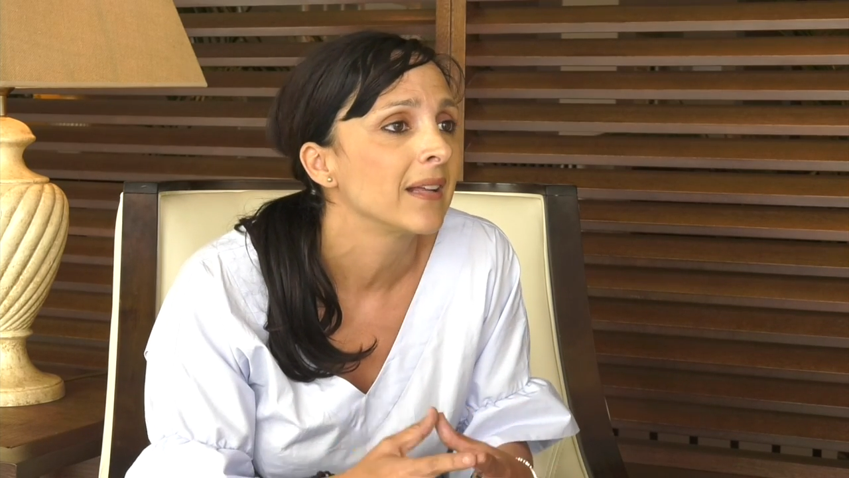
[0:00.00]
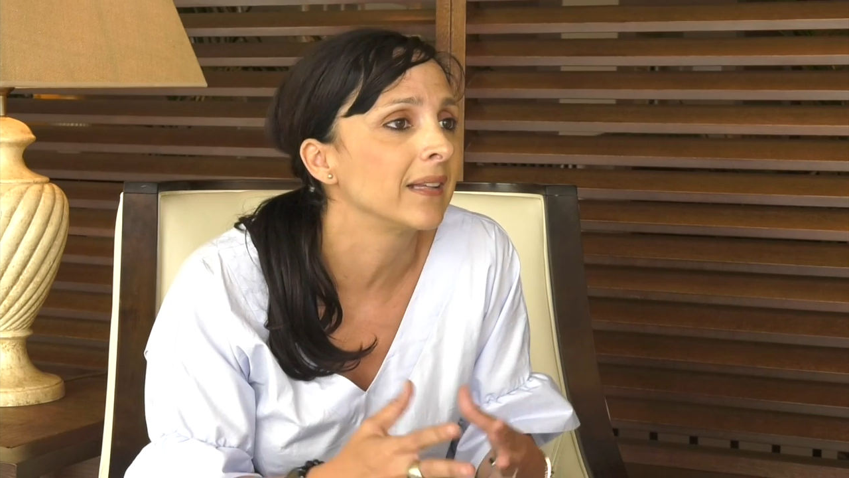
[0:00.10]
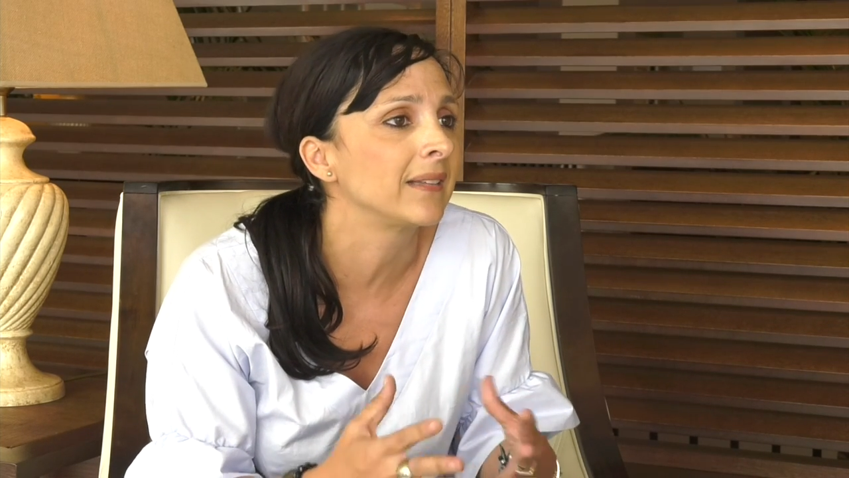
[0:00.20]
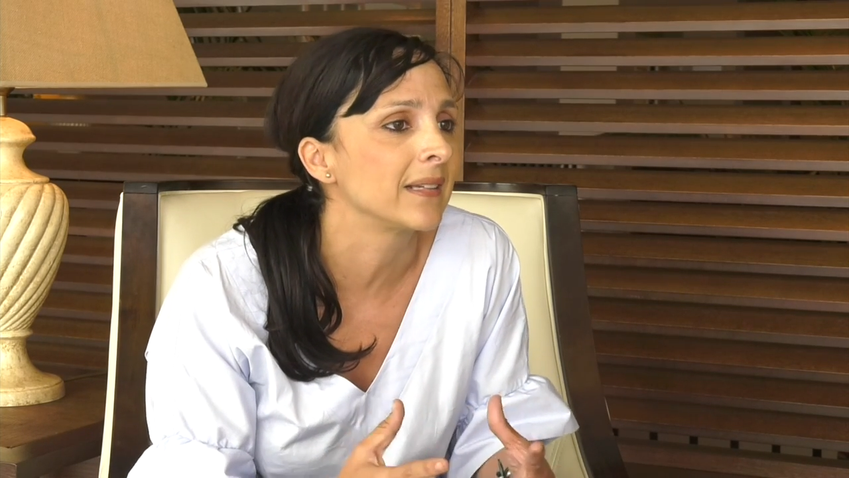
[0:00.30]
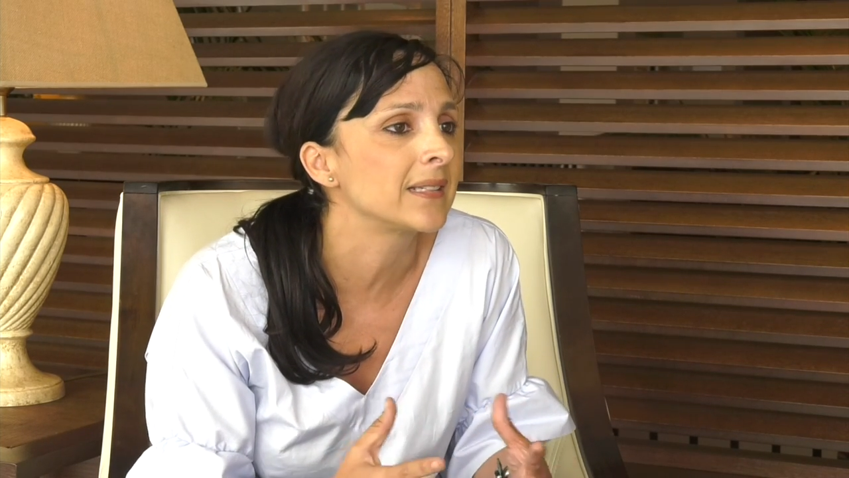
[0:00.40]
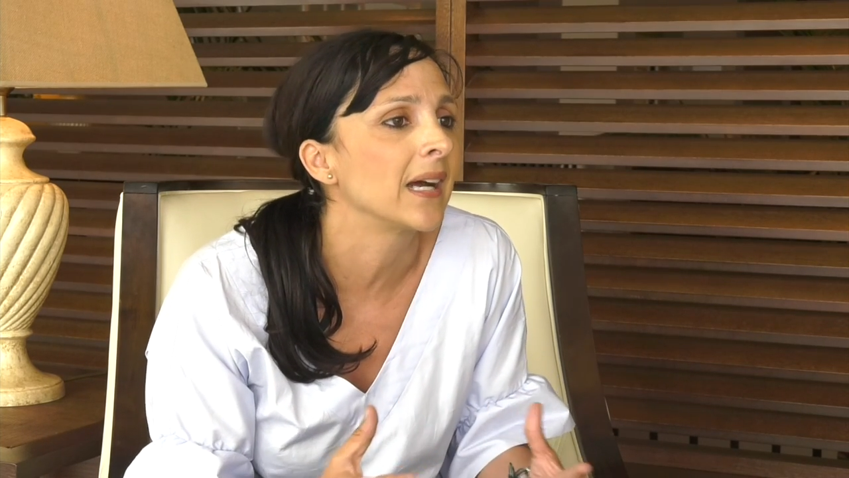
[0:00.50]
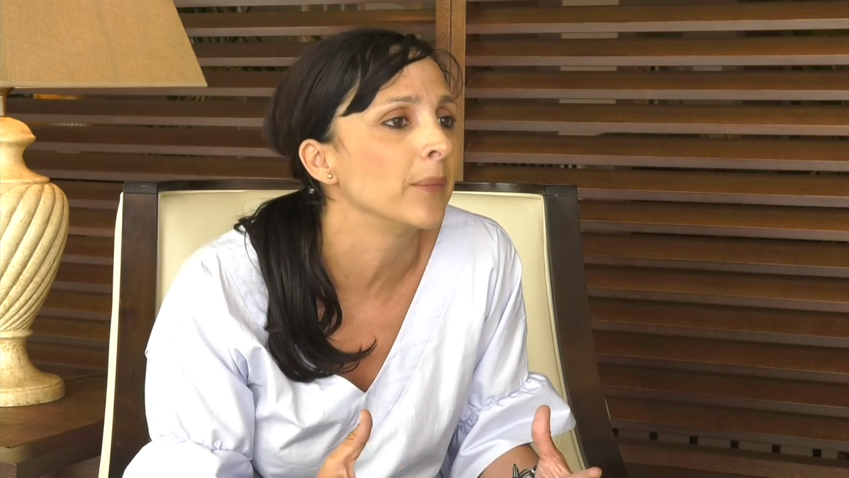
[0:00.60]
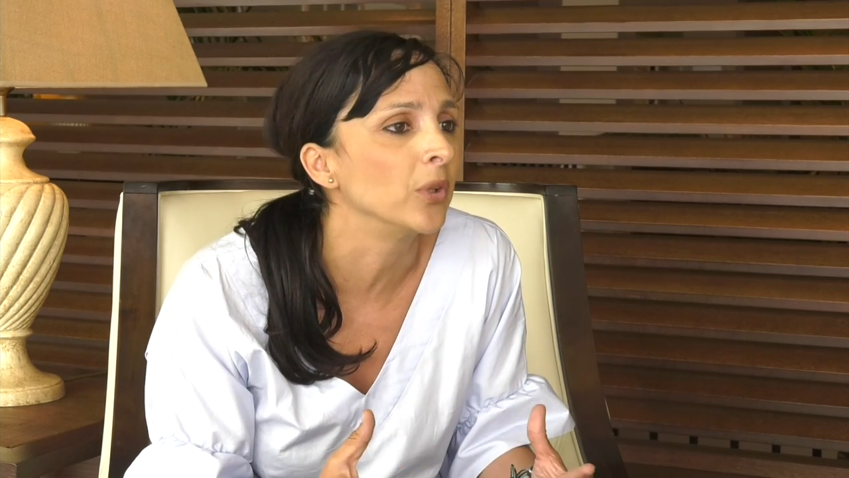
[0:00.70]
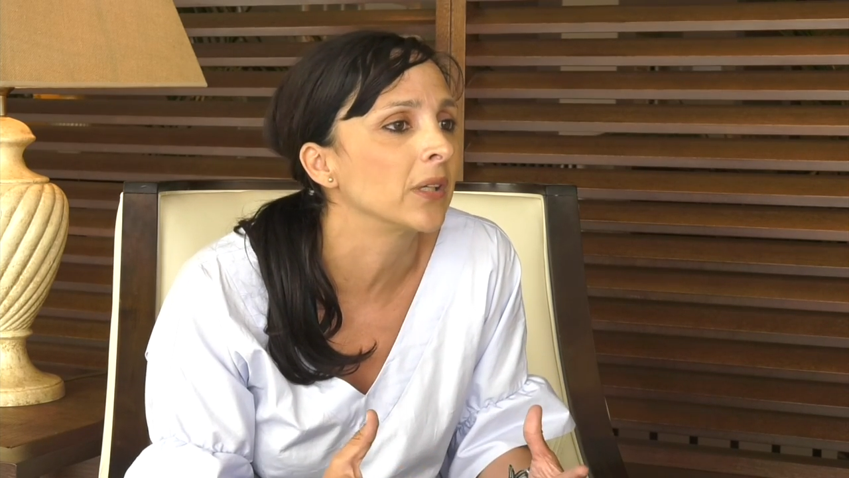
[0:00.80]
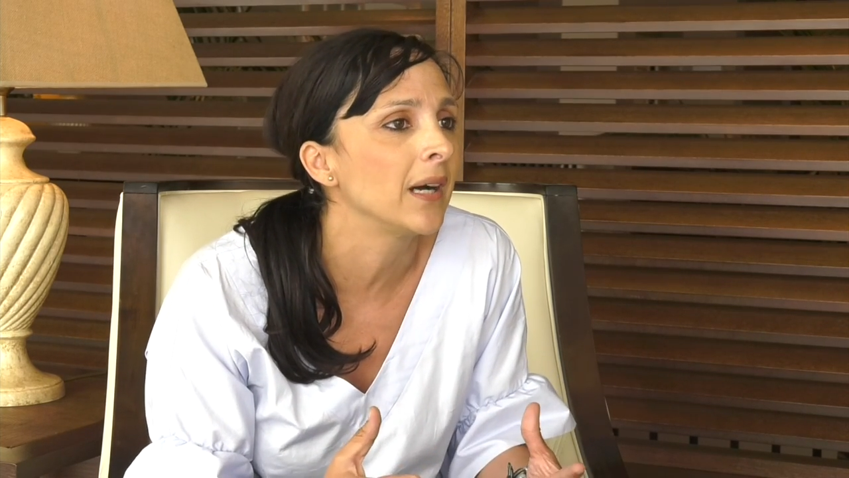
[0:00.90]
that their
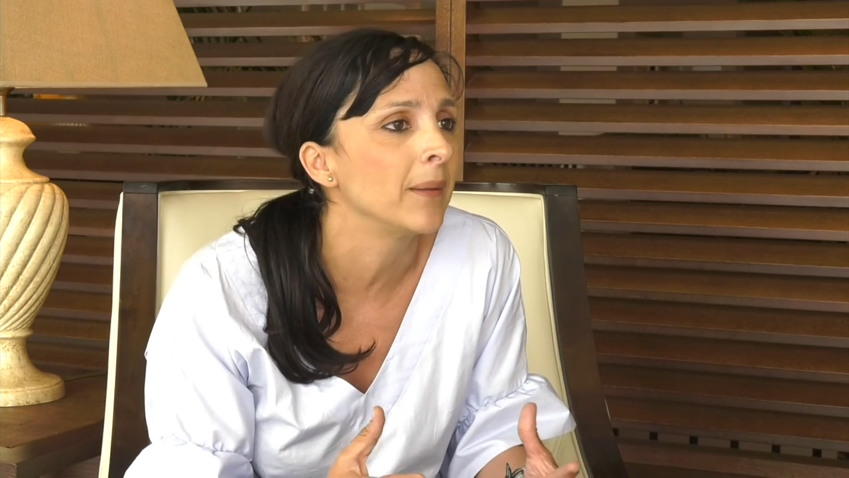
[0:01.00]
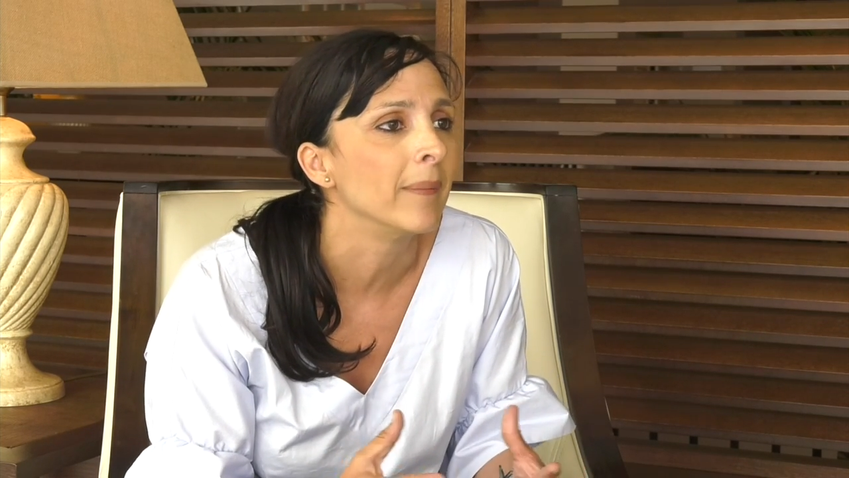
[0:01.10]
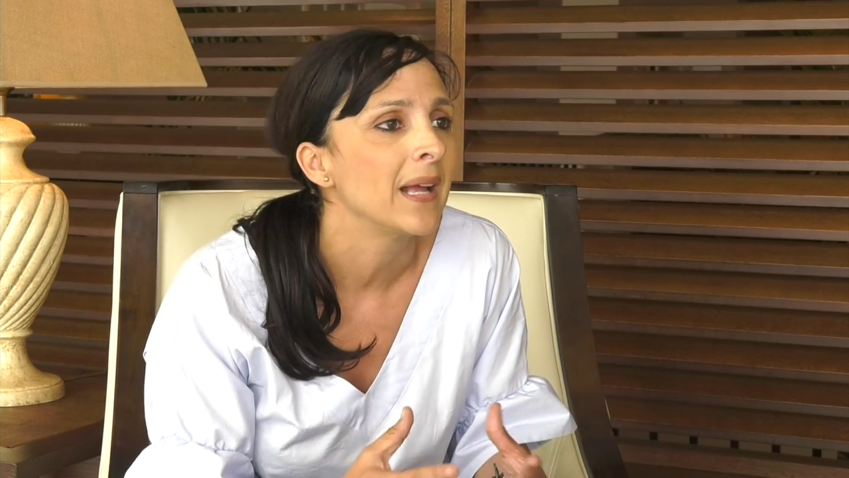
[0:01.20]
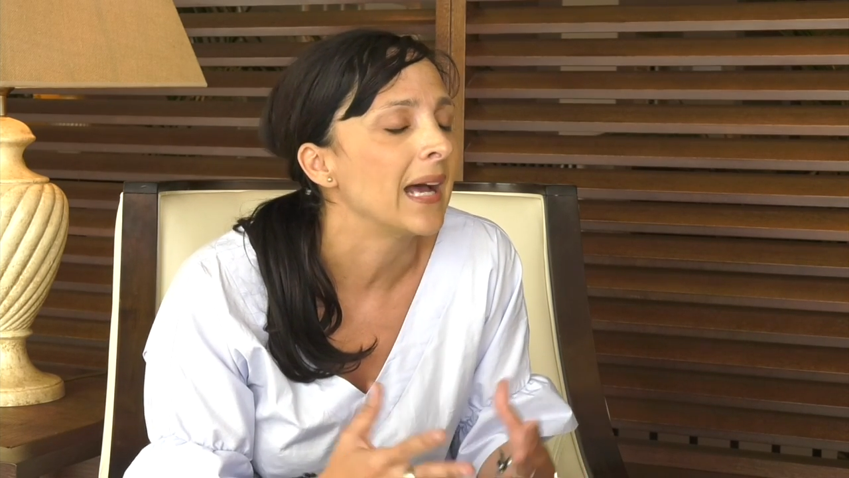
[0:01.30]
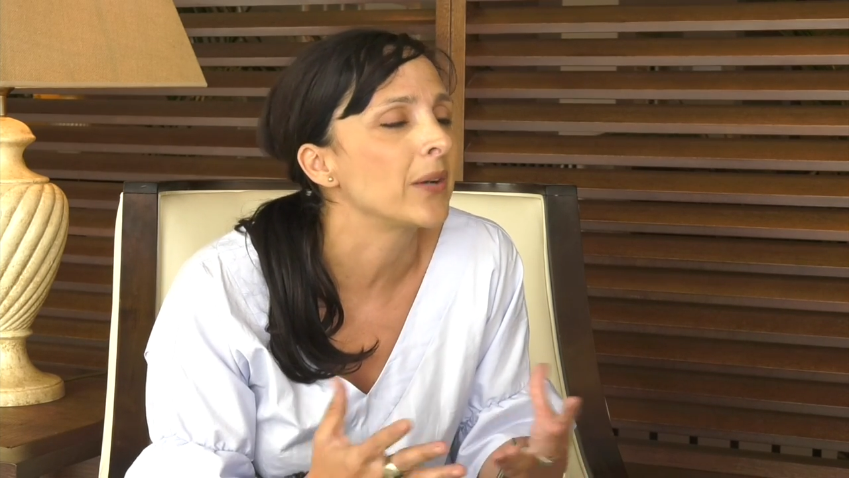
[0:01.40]
time will come.